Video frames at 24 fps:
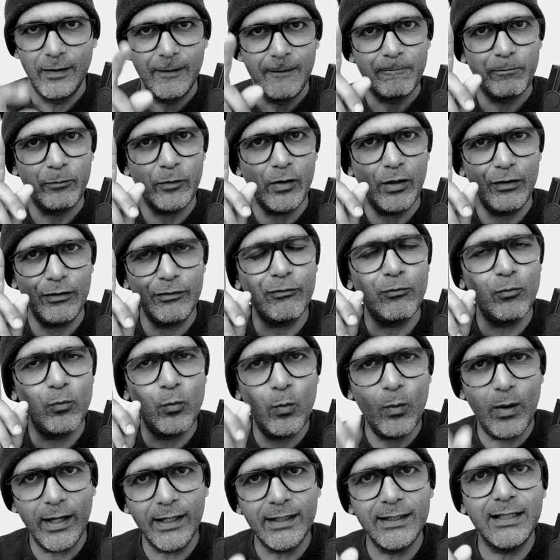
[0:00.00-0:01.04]
not if
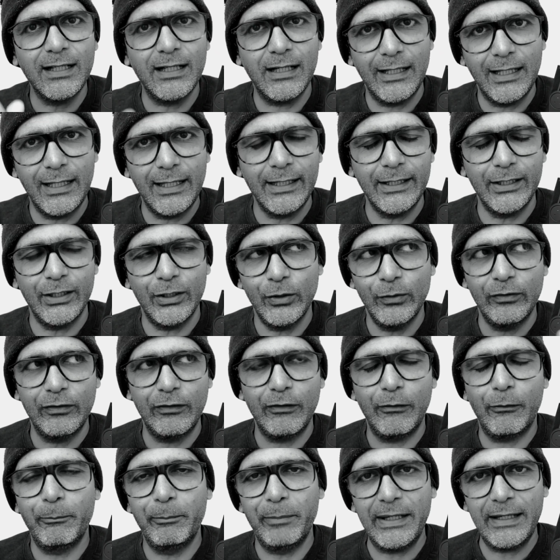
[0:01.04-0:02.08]
one client who's
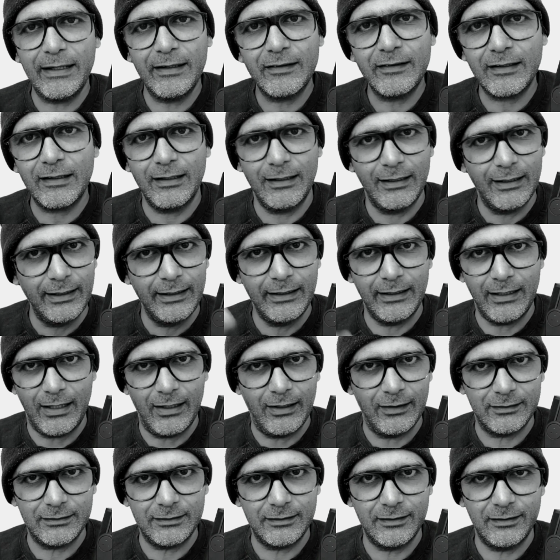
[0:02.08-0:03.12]
your biggest client
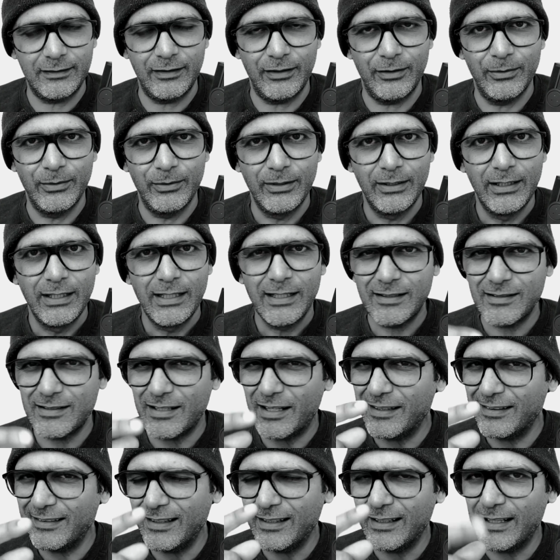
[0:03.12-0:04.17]
asks you, because
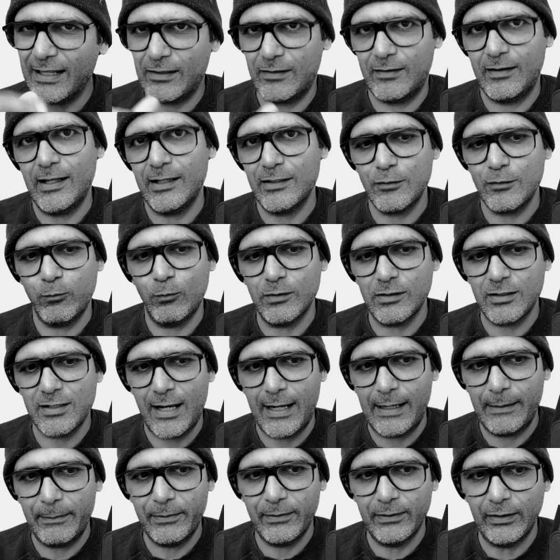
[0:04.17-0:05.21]
I think that's what's
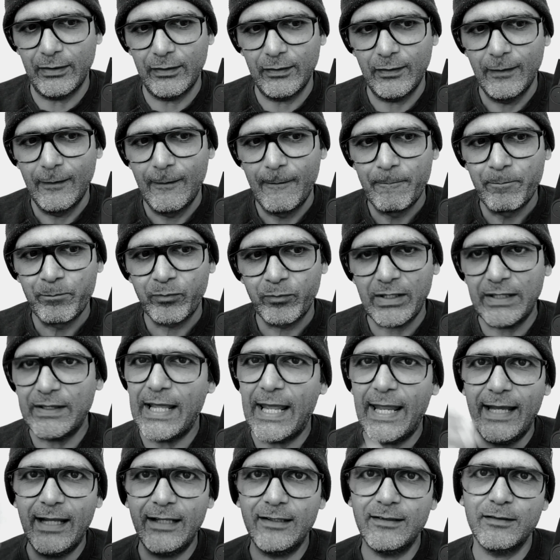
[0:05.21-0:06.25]
happened.
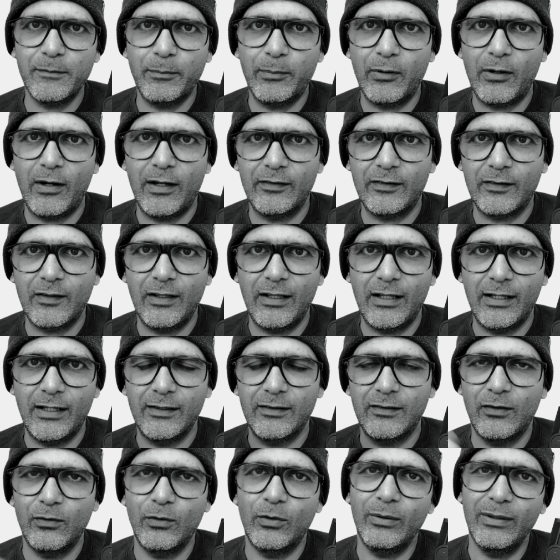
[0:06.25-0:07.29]
Their enterprise
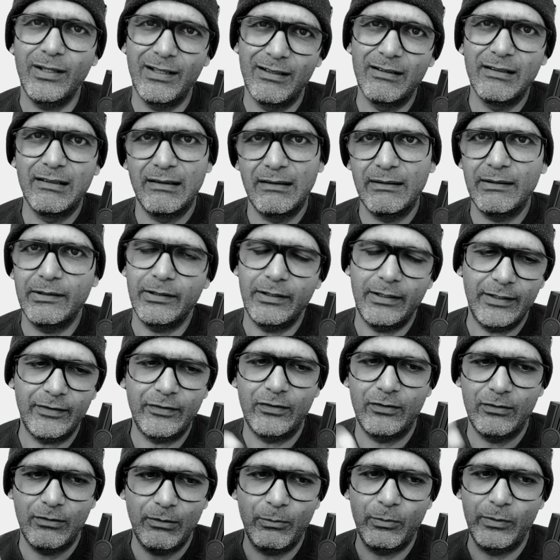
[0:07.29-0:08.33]
clients thought,
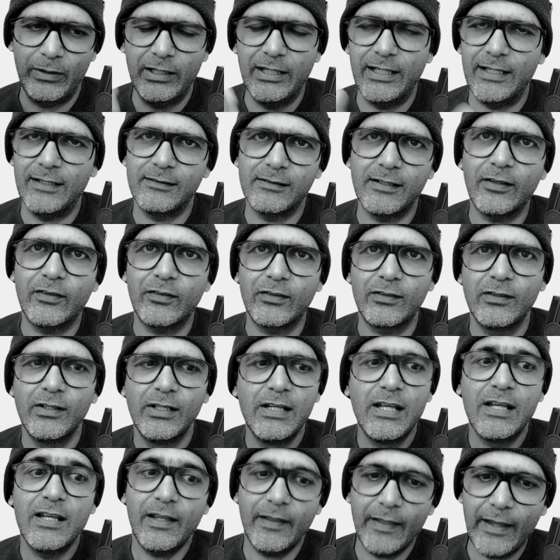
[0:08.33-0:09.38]
we need this,
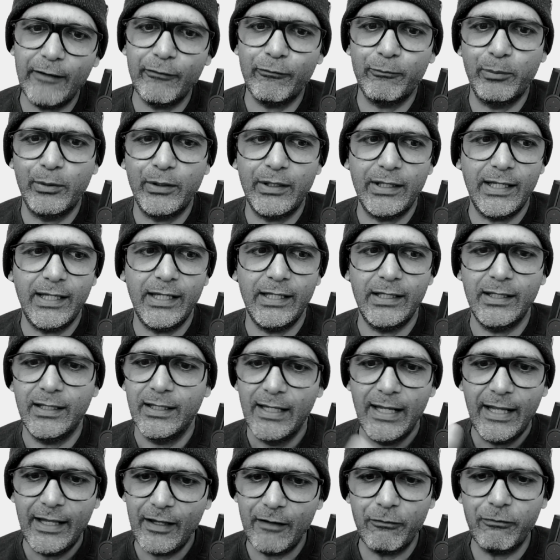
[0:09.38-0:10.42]
and they've put it in,
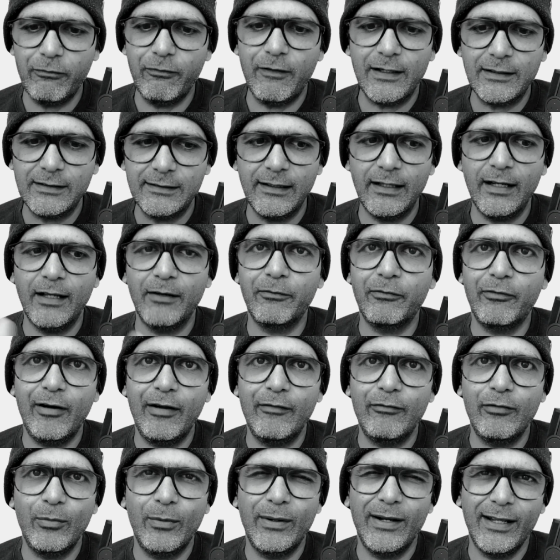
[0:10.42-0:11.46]
and they've fucked it up for
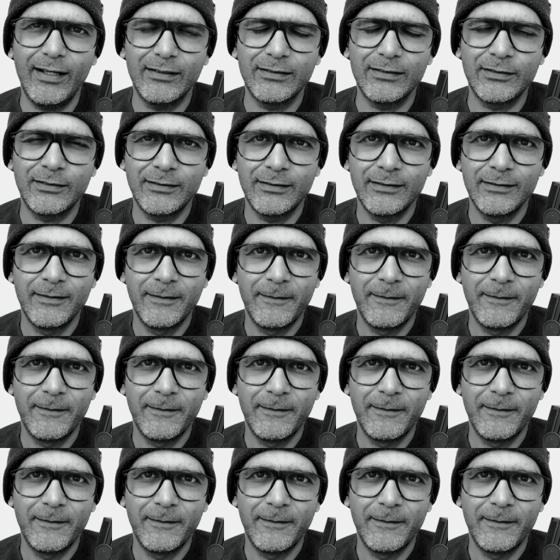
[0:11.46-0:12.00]
everyone else.